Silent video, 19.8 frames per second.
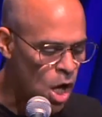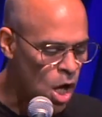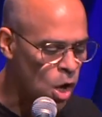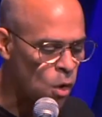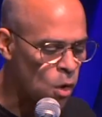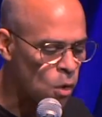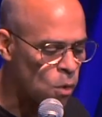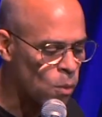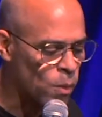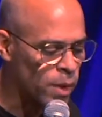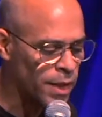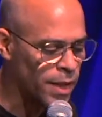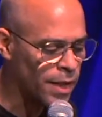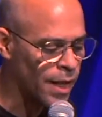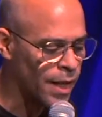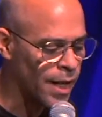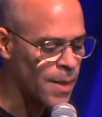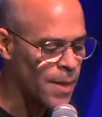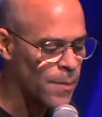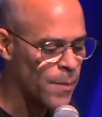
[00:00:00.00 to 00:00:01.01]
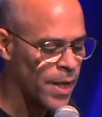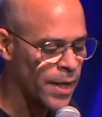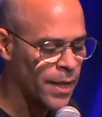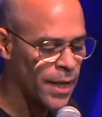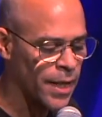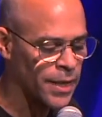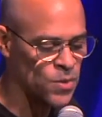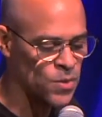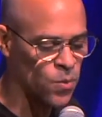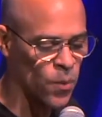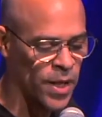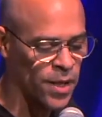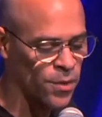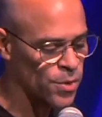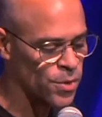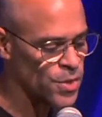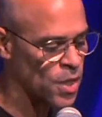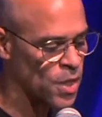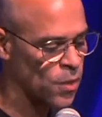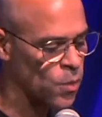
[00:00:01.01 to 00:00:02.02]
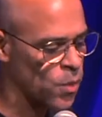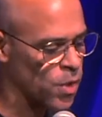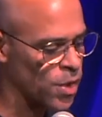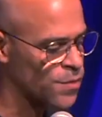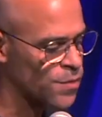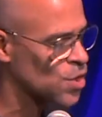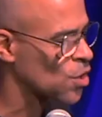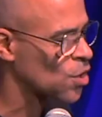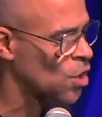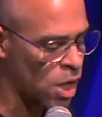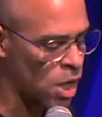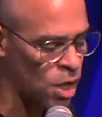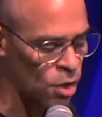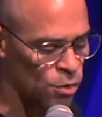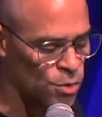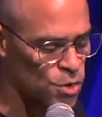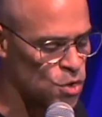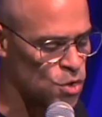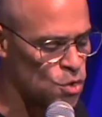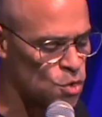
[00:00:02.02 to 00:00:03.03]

Olwyn and I met as waiters on one of Chicago's